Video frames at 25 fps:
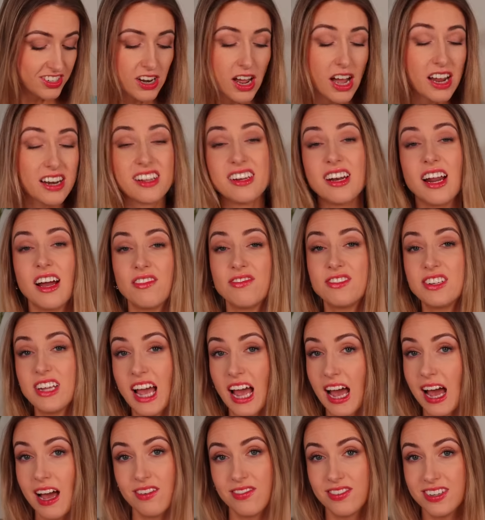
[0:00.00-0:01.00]
not enough to
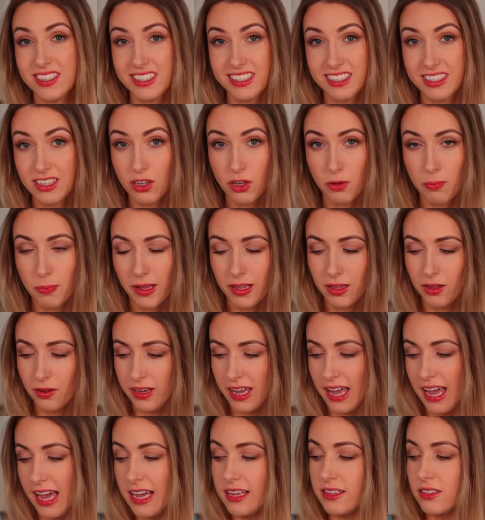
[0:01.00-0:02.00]
have a silk
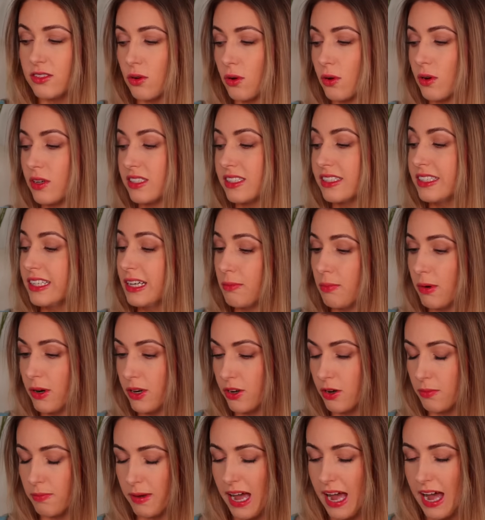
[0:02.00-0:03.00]
pillowcase or sleep
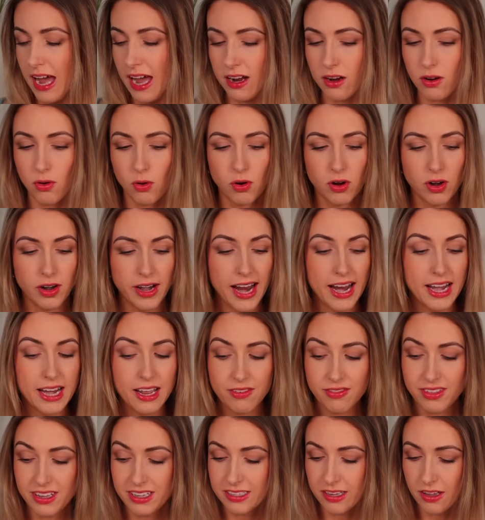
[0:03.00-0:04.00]
on your back or
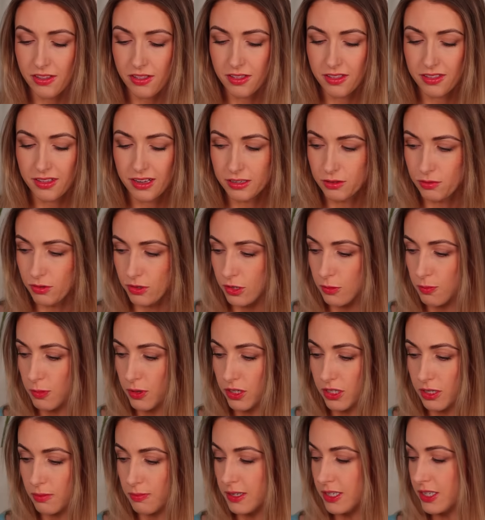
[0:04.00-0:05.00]
any of these other things we're
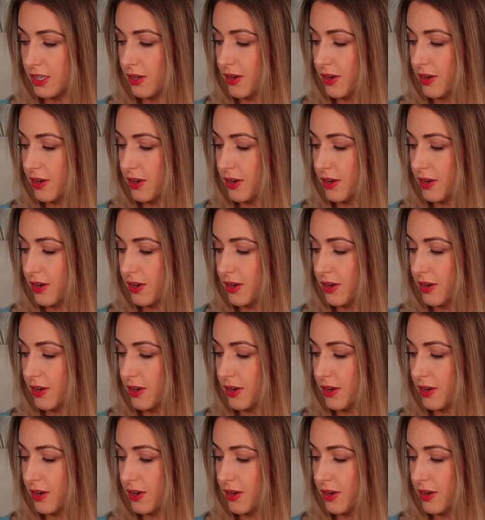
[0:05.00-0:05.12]
supposed to be